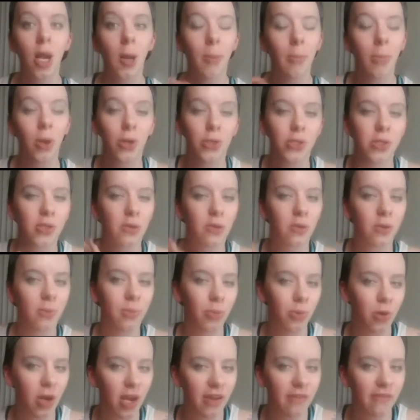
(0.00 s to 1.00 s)
personal or
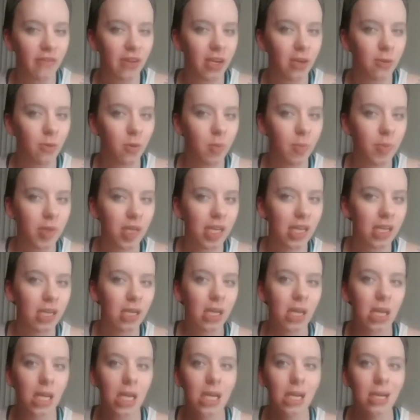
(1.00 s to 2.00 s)
private it would be.
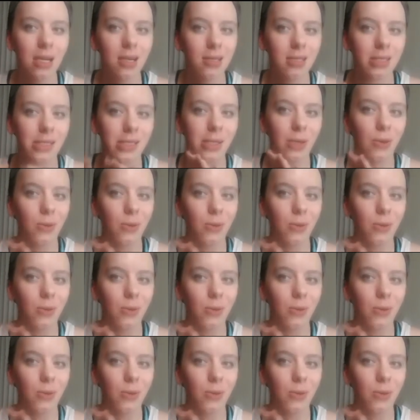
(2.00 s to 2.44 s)
So